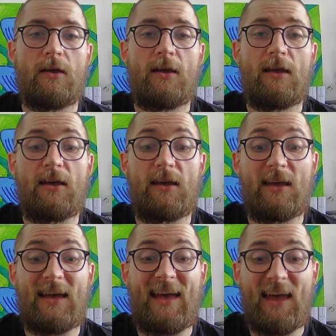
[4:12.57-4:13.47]

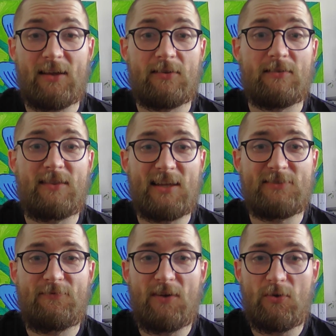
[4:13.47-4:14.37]
And that's
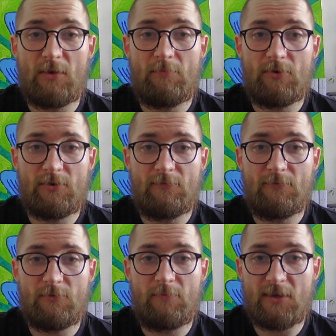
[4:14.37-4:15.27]
very important
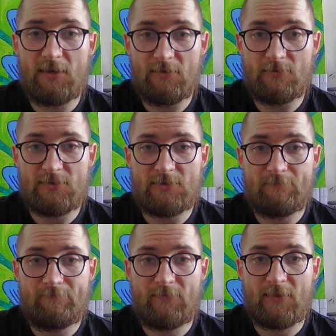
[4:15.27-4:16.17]
for beginners,
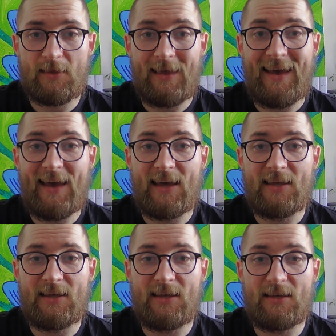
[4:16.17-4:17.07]

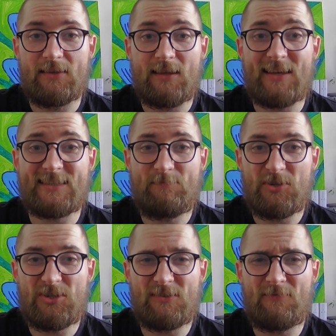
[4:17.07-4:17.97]
and
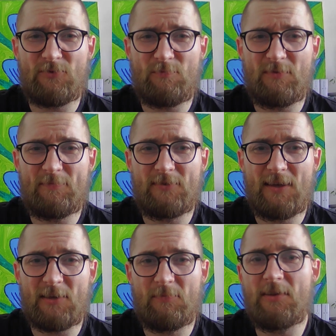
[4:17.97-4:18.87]
especially for people
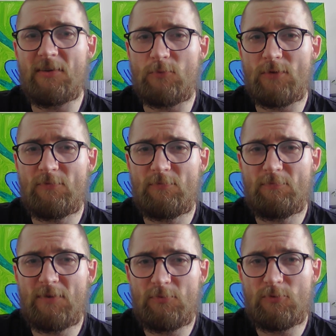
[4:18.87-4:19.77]
like me, with
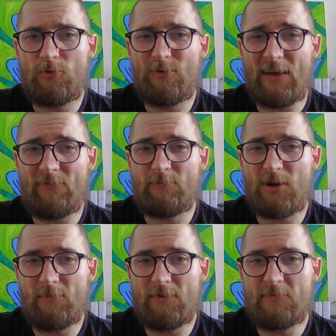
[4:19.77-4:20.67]
people who have
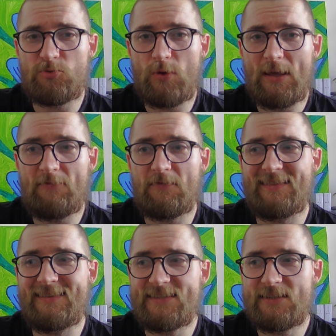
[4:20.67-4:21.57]
problems with
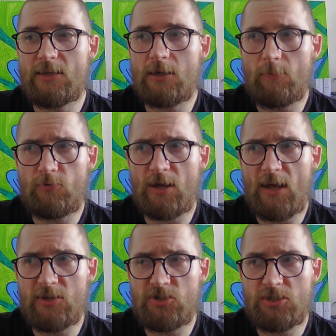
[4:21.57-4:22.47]
listening
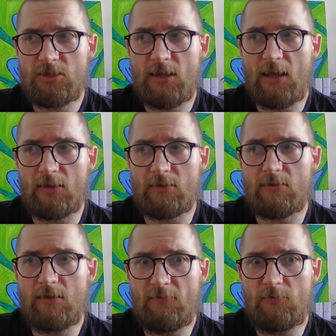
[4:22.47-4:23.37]
comprehension and
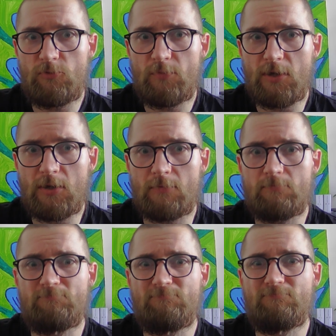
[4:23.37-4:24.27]
developing
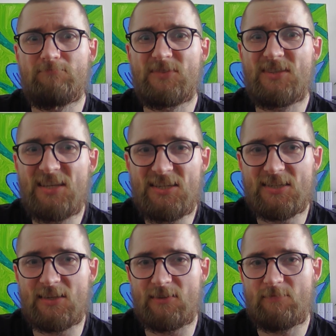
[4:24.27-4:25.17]

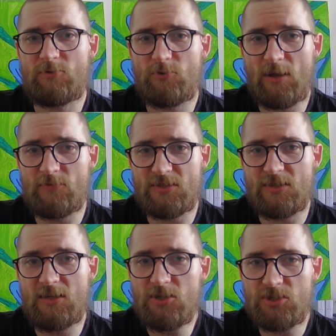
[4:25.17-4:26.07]
decent
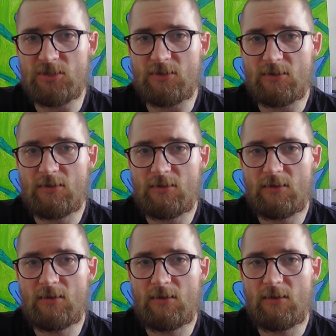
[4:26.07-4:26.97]
pronunciation
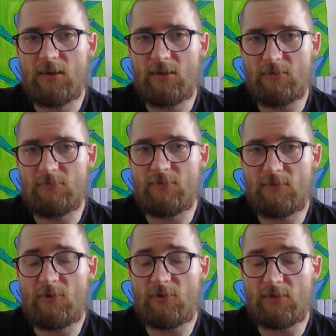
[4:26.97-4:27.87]
in the
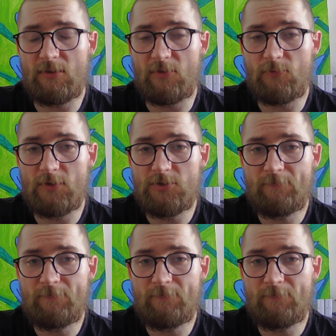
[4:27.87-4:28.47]
target language.